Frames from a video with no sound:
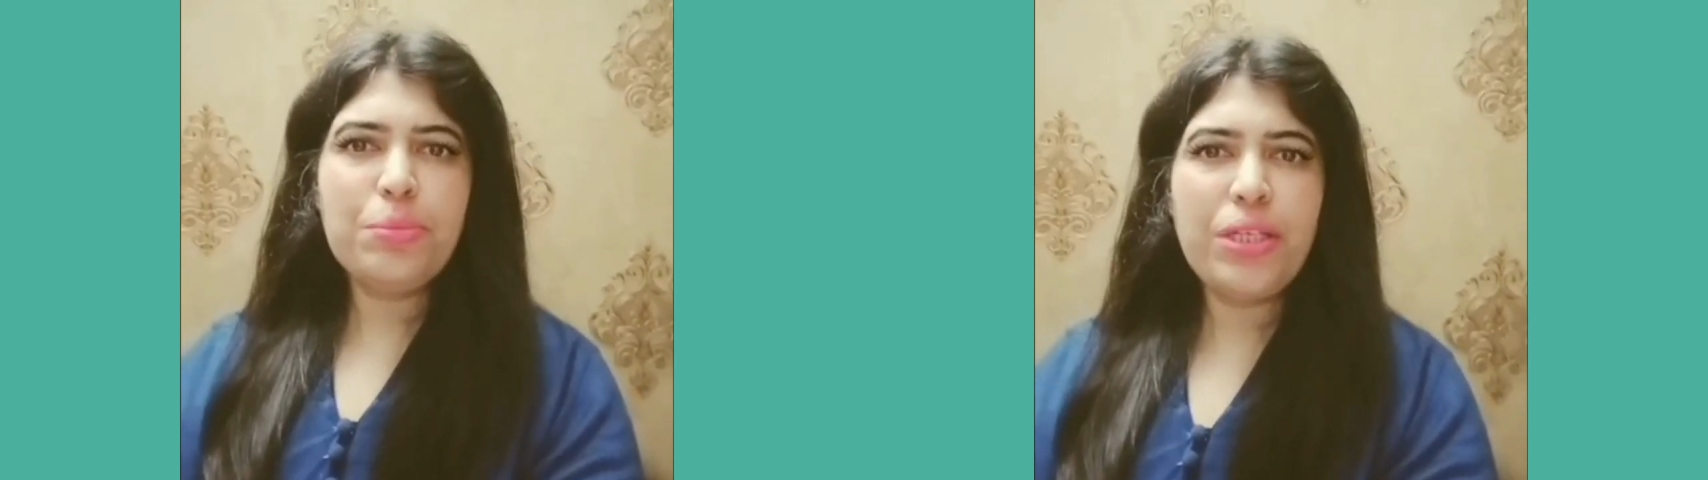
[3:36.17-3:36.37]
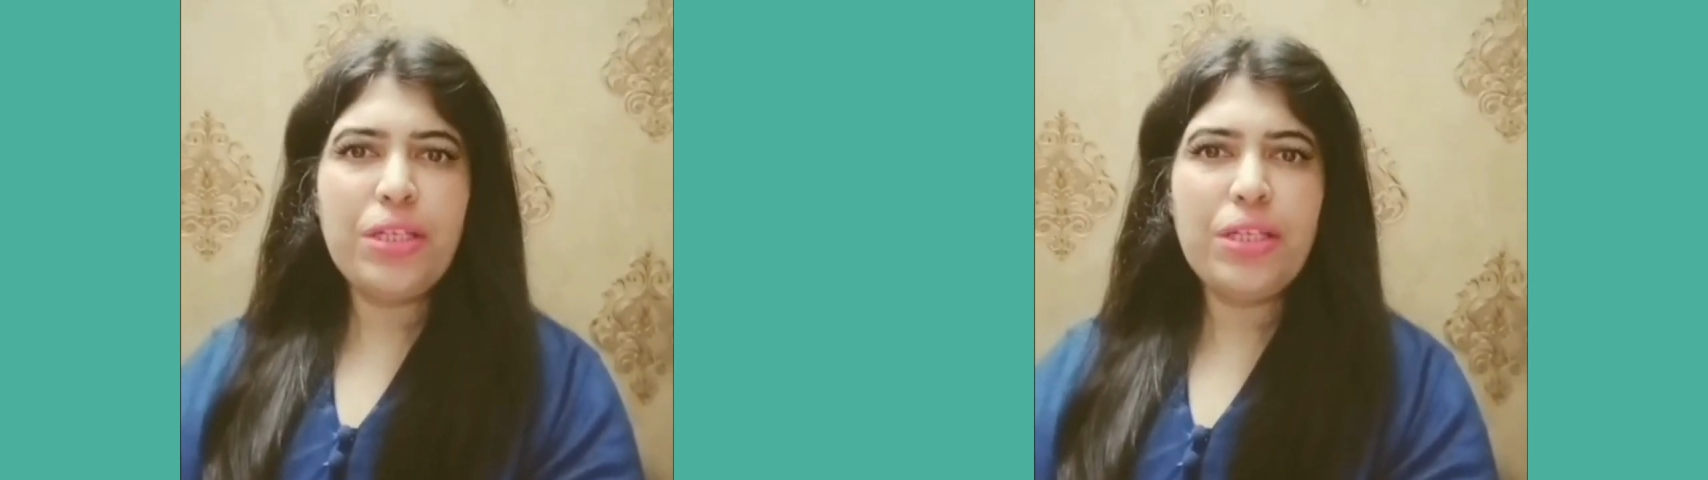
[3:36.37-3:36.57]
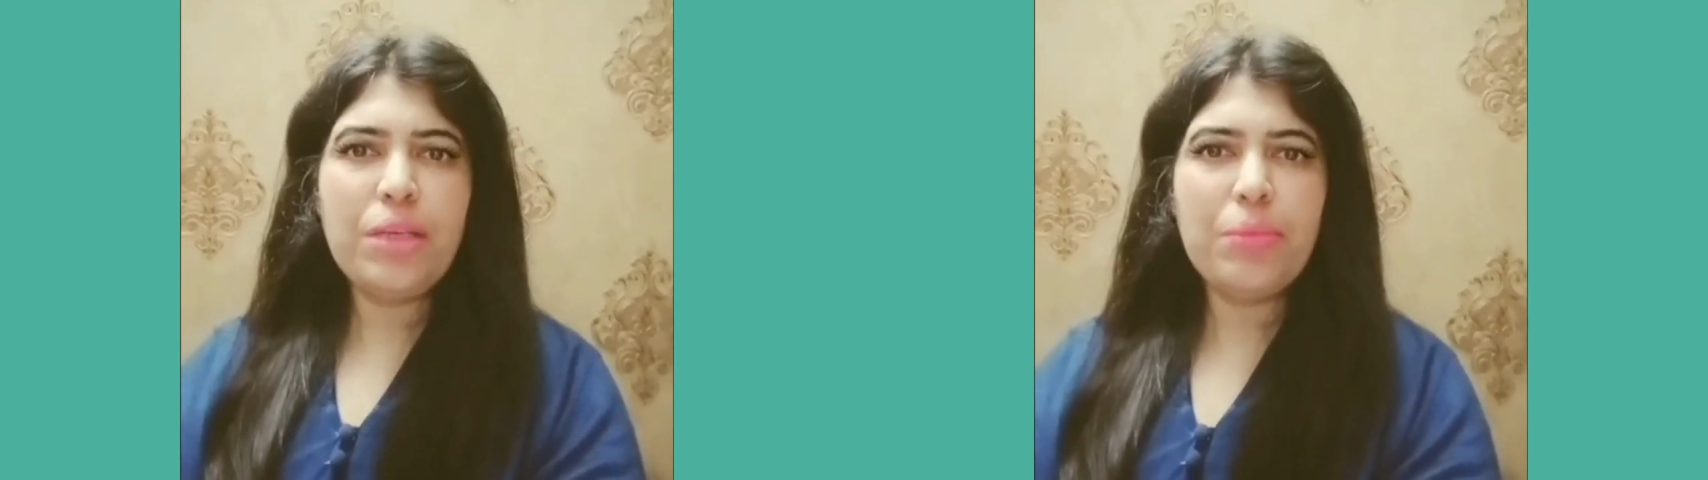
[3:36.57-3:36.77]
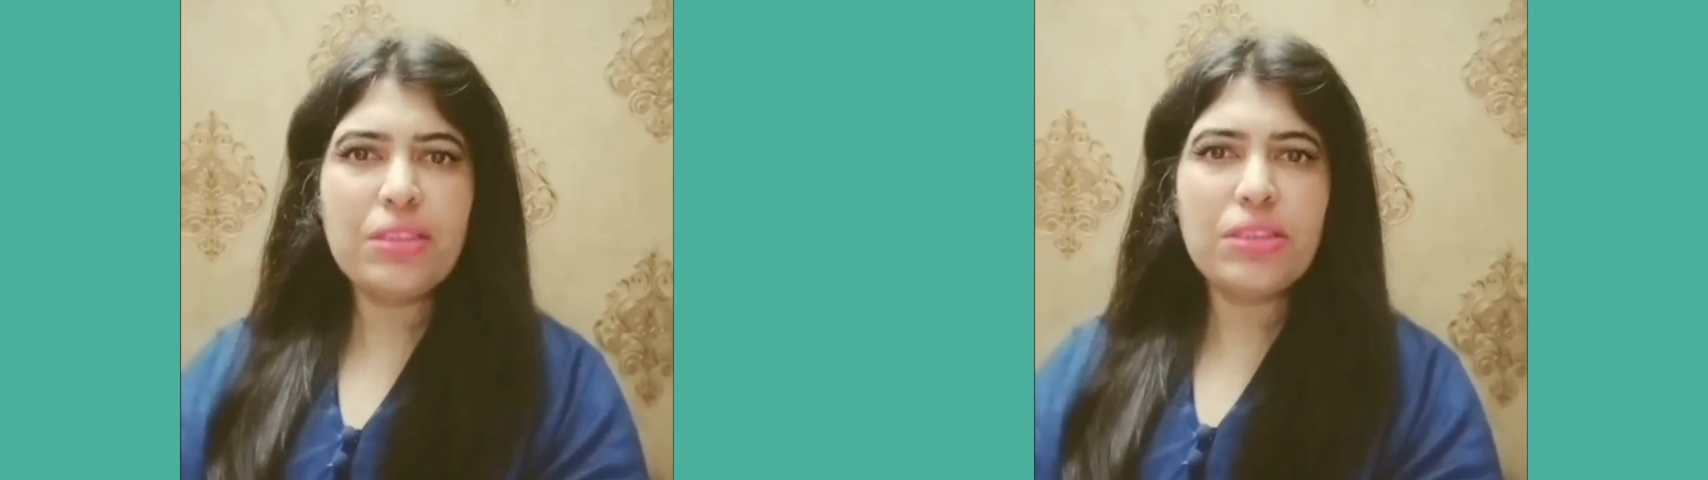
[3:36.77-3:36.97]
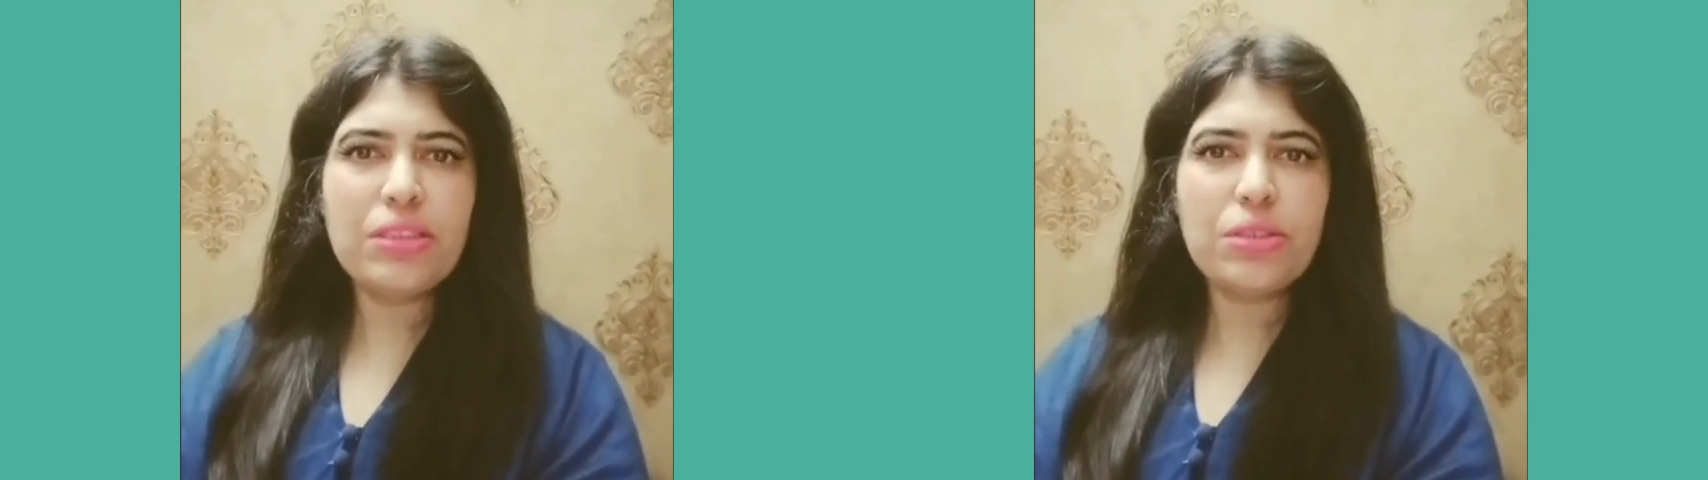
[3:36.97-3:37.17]
poetry
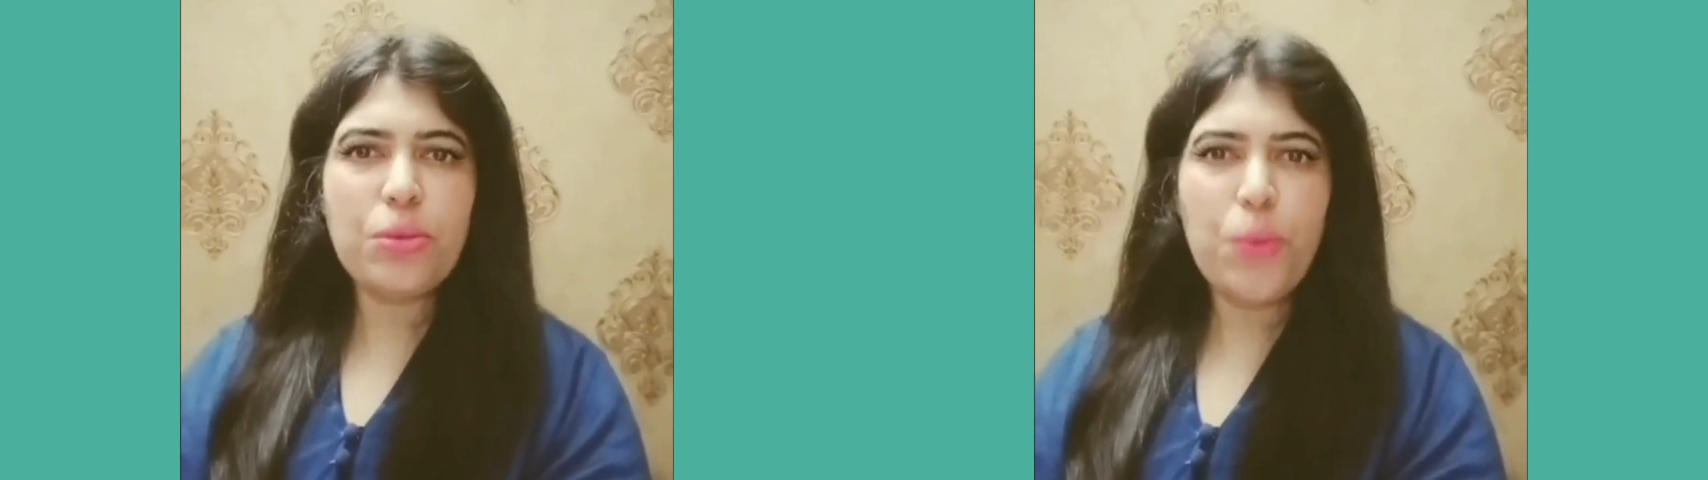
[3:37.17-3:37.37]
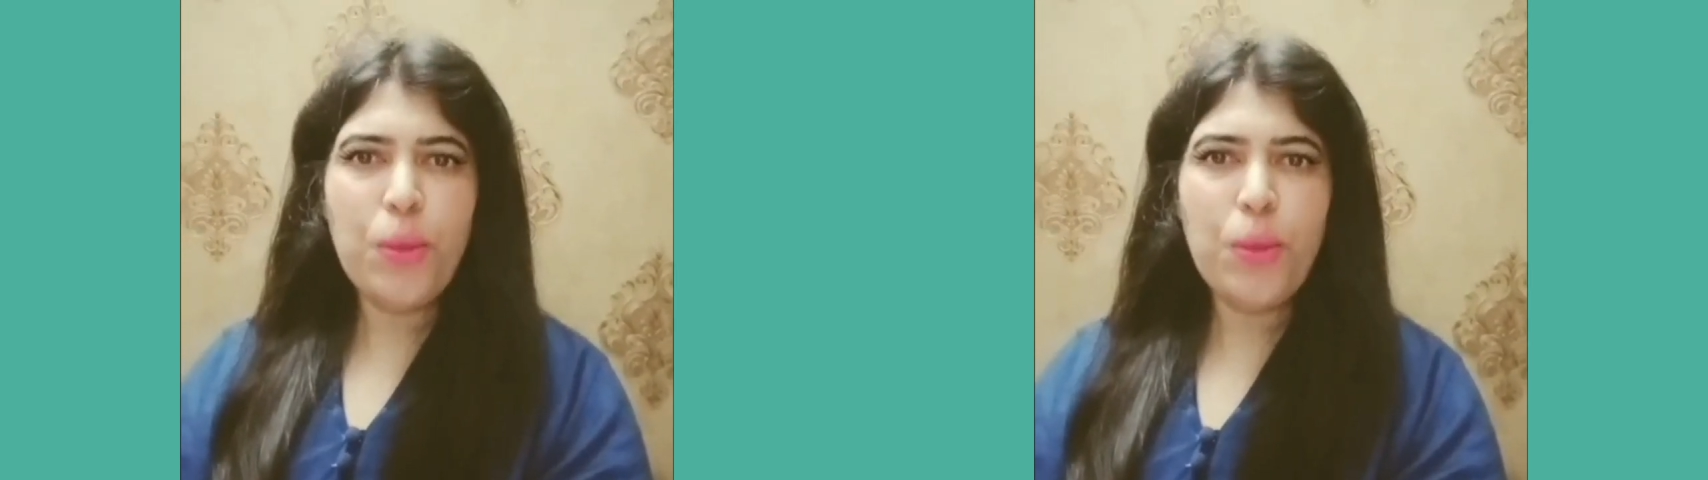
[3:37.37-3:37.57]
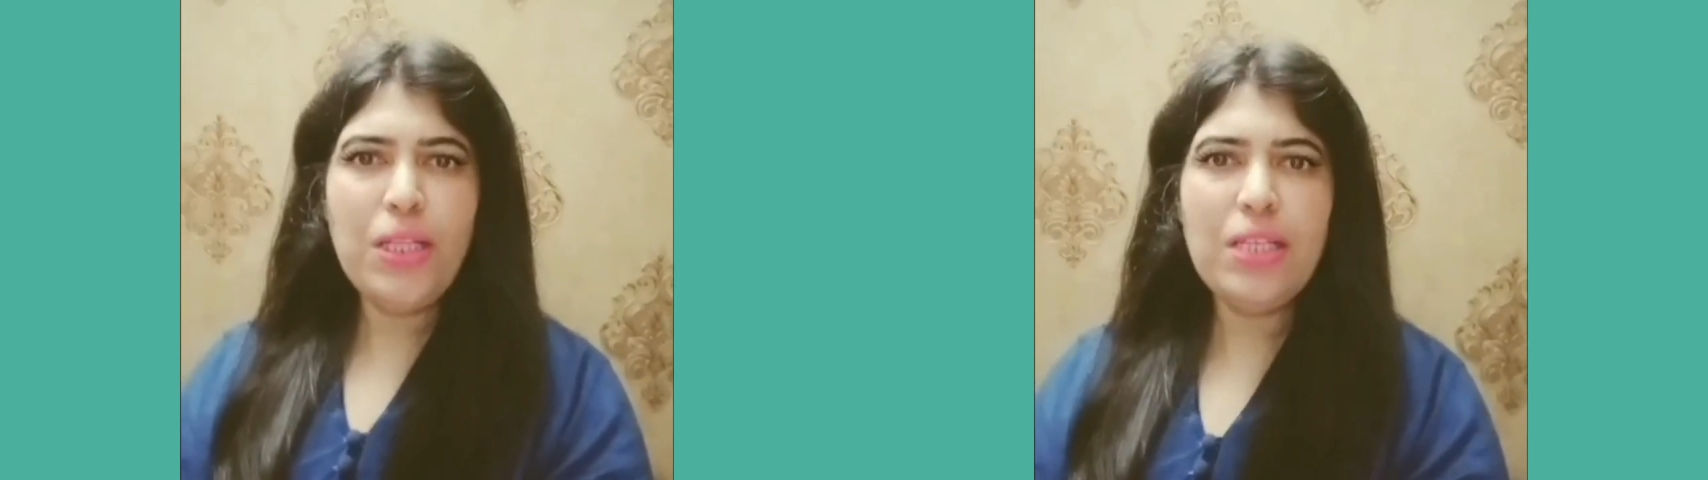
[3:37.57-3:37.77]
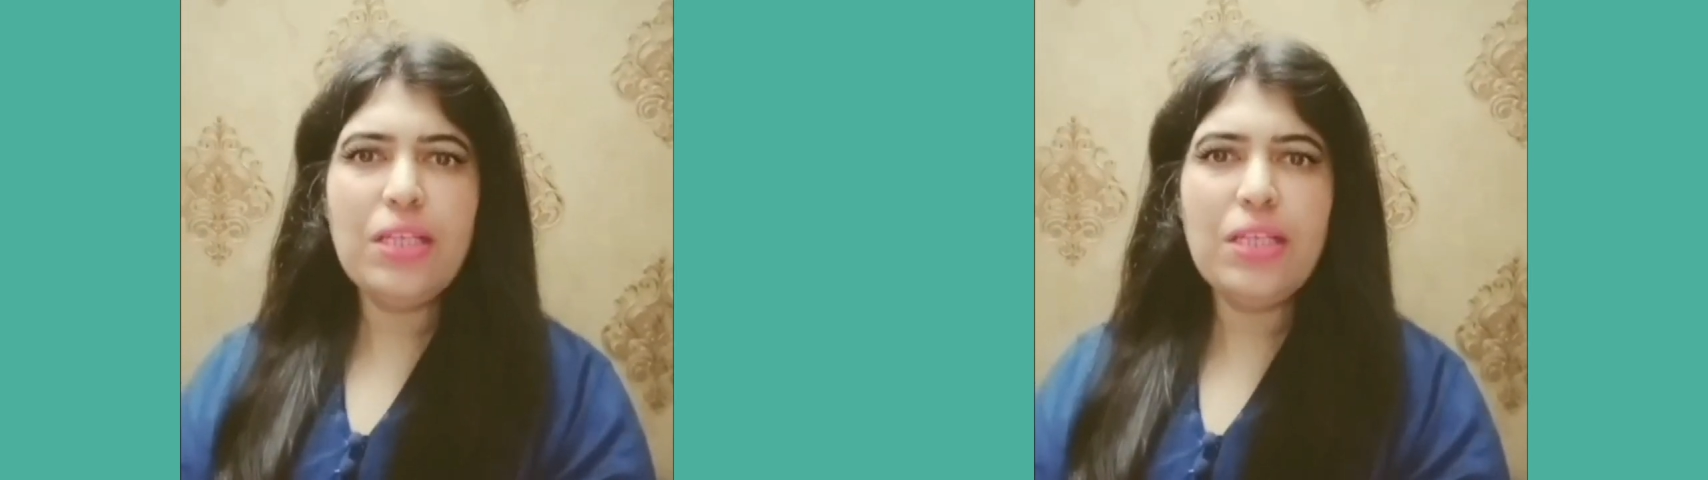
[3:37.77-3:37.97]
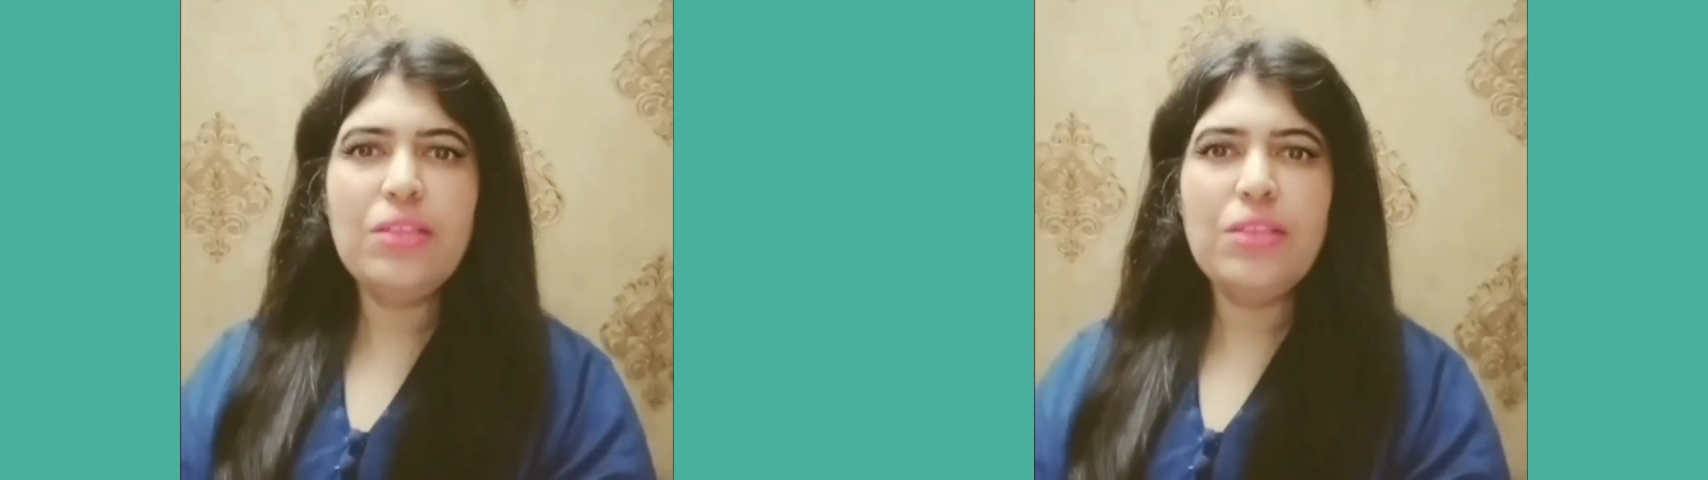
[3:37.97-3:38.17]
amongst all the
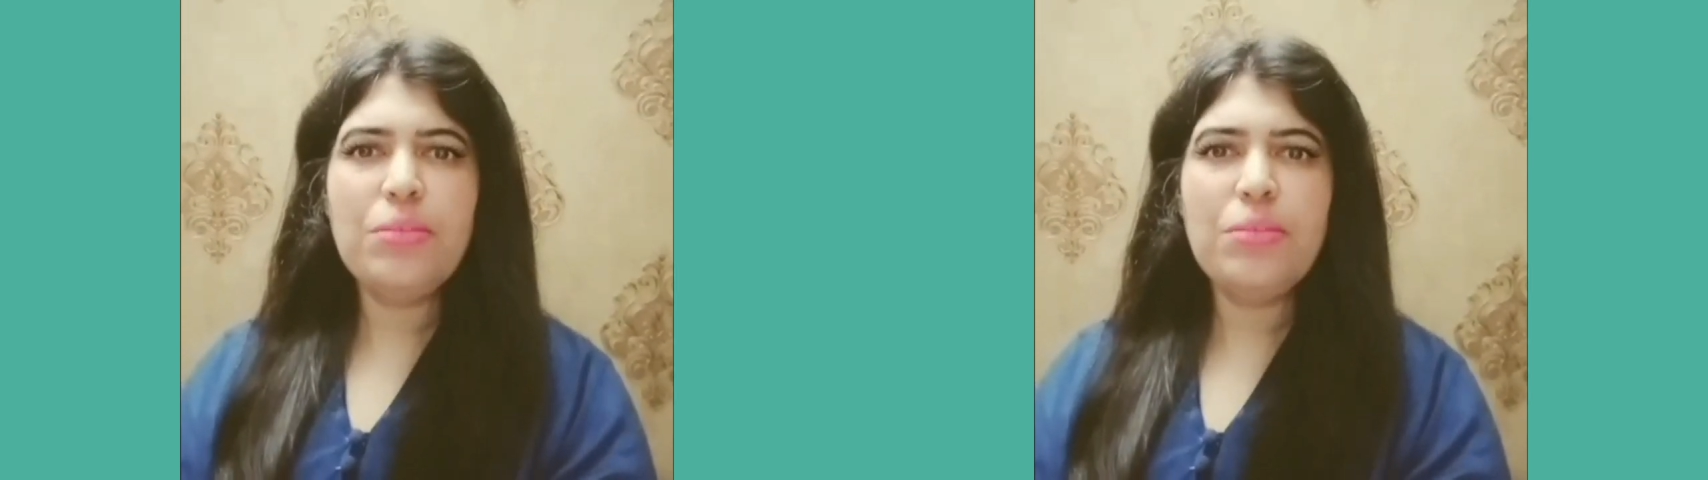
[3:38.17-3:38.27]
other